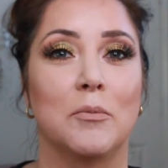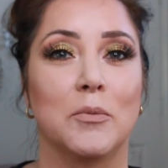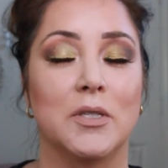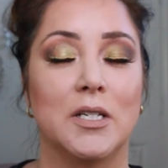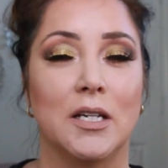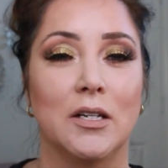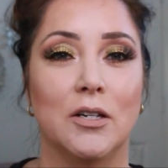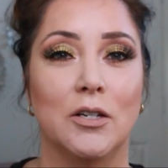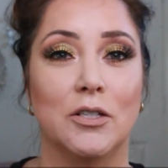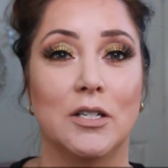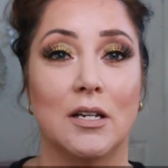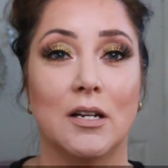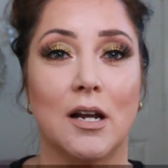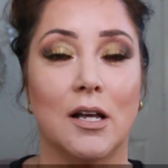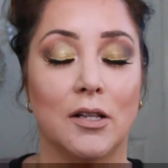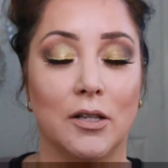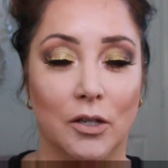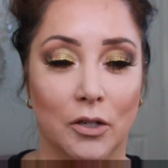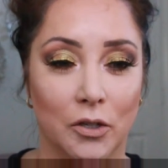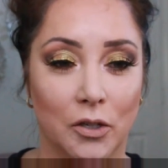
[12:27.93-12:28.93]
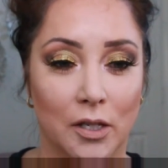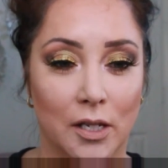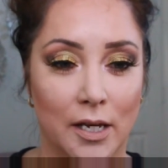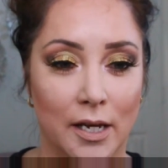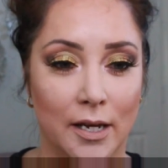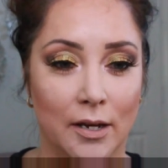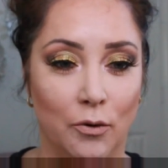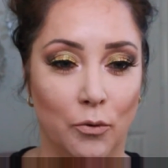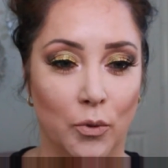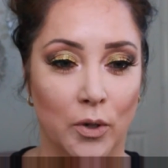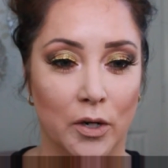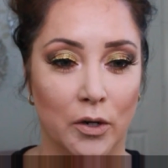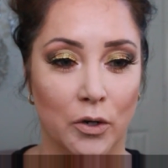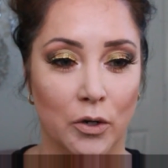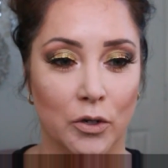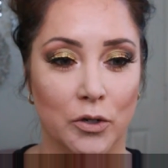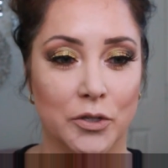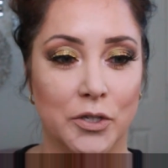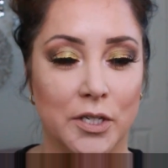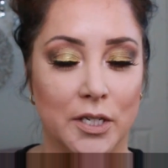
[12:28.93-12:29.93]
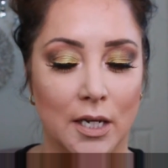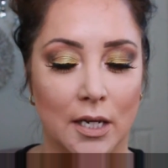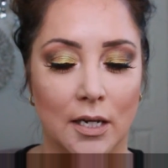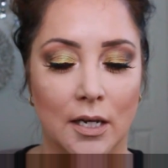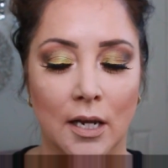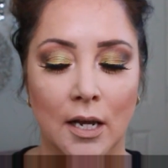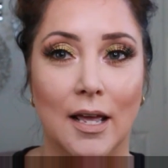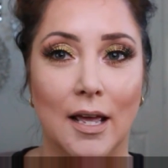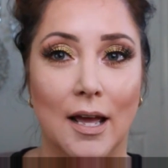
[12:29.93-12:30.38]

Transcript: did not look like what hers did.